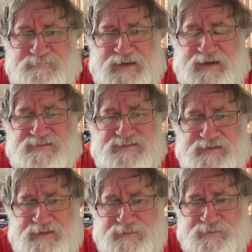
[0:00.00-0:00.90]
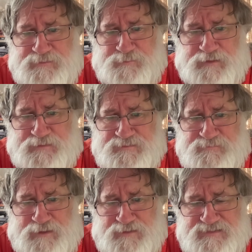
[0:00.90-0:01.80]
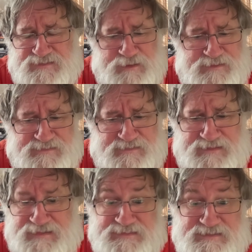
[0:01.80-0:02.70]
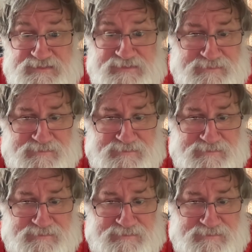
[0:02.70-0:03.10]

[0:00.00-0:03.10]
asinine on the part of Marks and Spencer, isn't it?